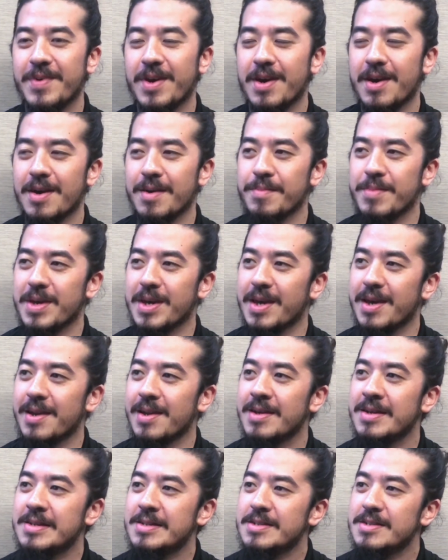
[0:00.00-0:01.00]

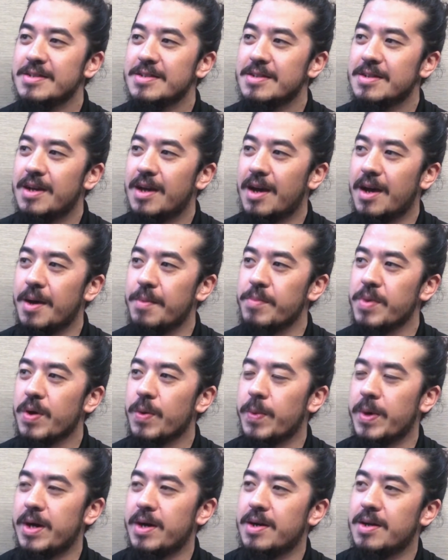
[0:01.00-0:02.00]
Again,
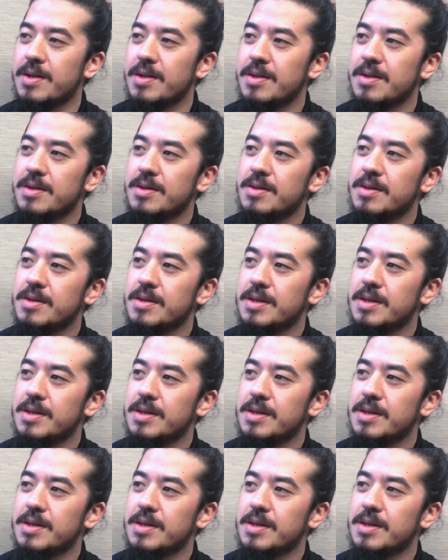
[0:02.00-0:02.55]
well,